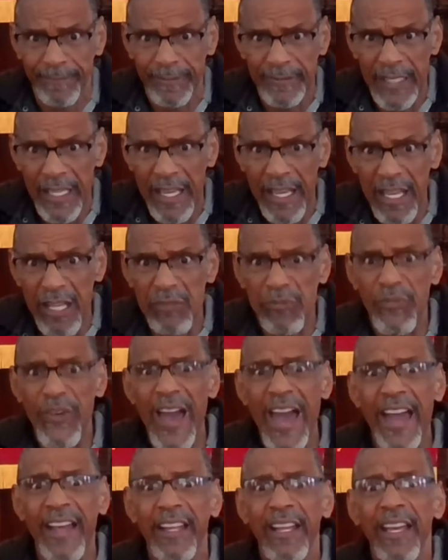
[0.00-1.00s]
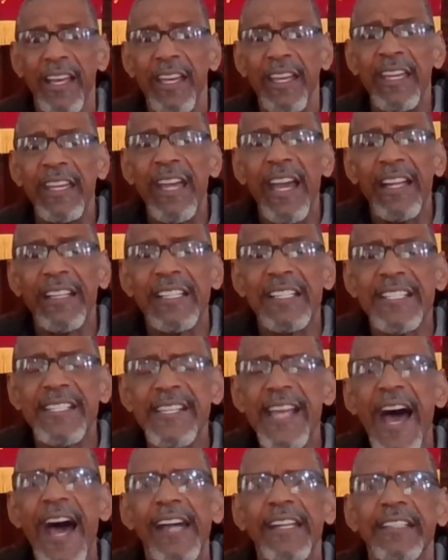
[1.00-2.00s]
In fact, he had
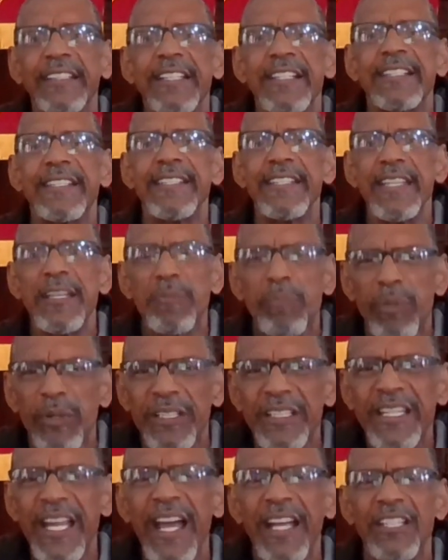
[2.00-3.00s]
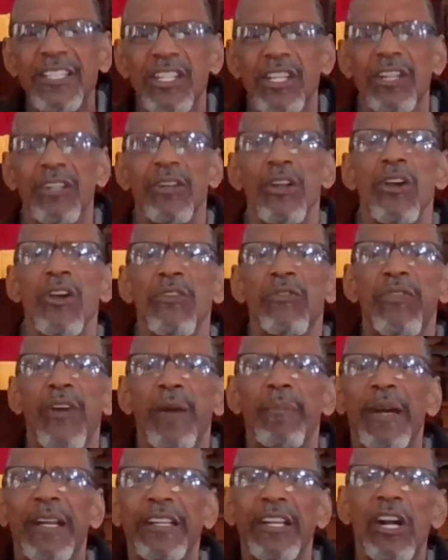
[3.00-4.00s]
decided to seek protection from an
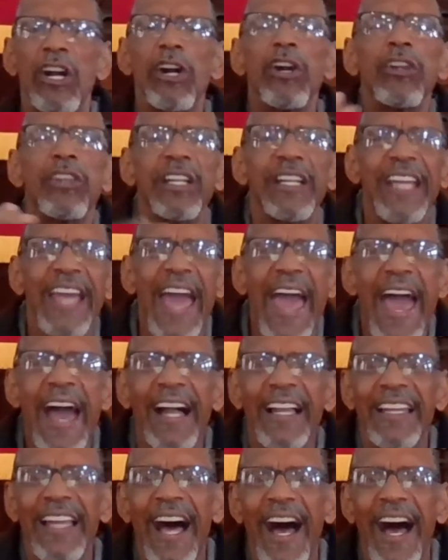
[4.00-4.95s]
earthly ally.